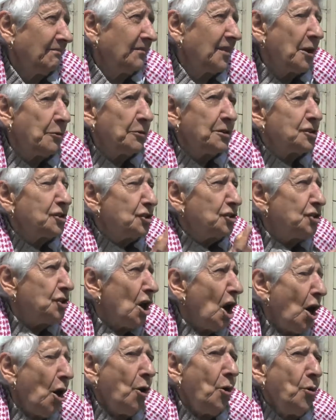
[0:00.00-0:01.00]
There is
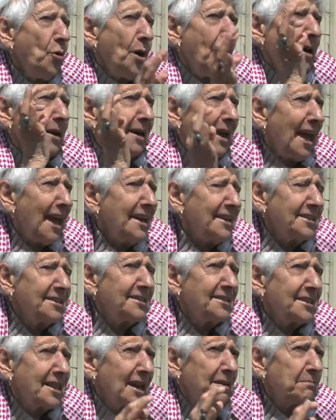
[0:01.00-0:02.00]
no
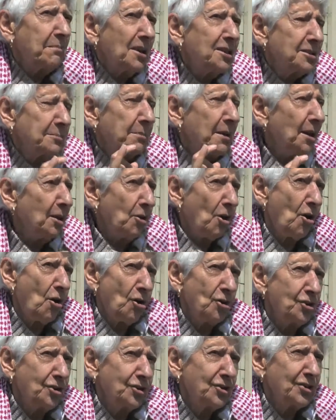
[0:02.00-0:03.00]
case that must be
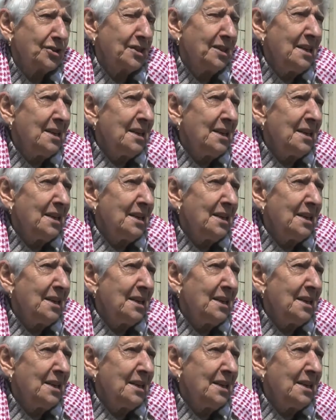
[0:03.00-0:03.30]
lost.